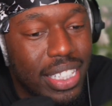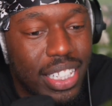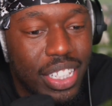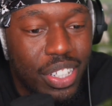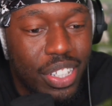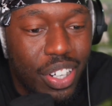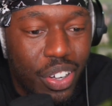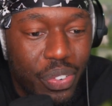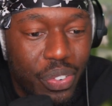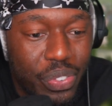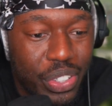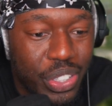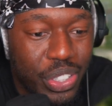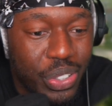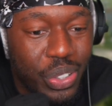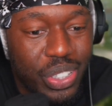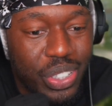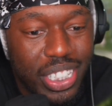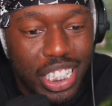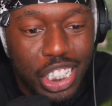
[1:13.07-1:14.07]
the
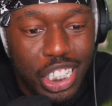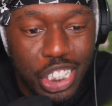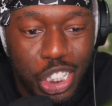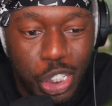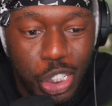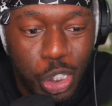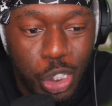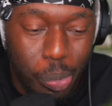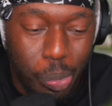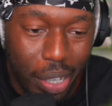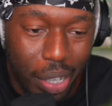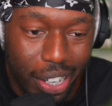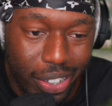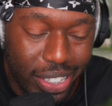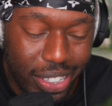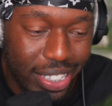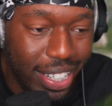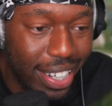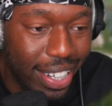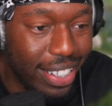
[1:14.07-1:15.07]
office, you see Jisoo by
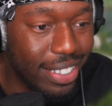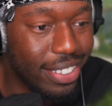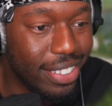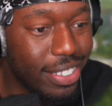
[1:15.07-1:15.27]
your side.